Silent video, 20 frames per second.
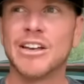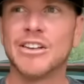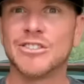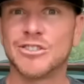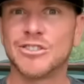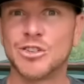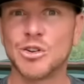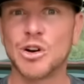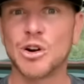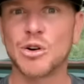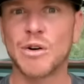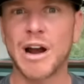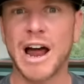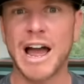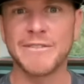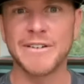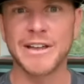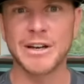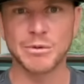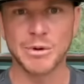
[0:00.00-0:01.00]
soon
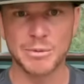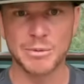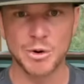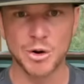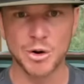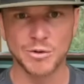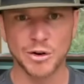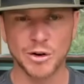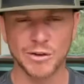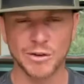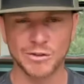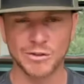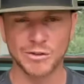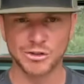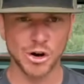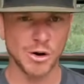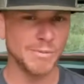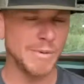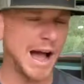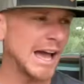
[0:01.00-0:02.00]
arriving removal of
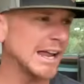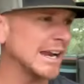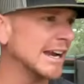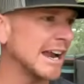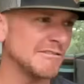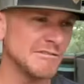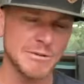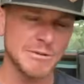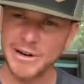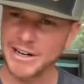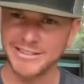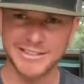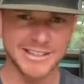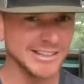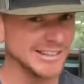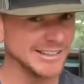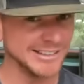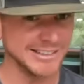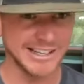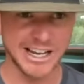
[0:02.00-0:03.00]
Joe Biden, everybody
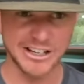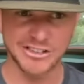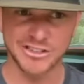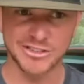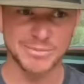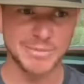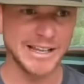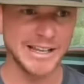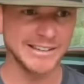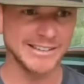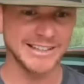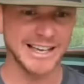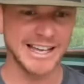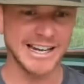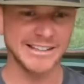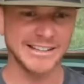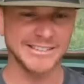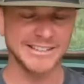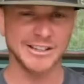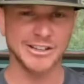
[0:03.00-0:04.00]
sees the stages being
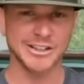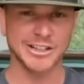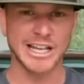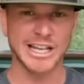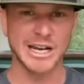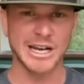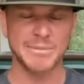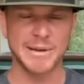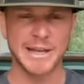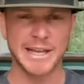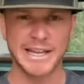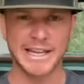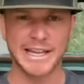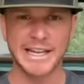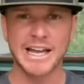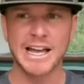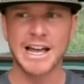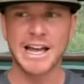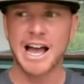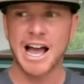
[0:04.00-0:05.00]
set. It's either going to
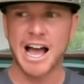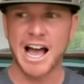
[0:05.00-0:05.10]
be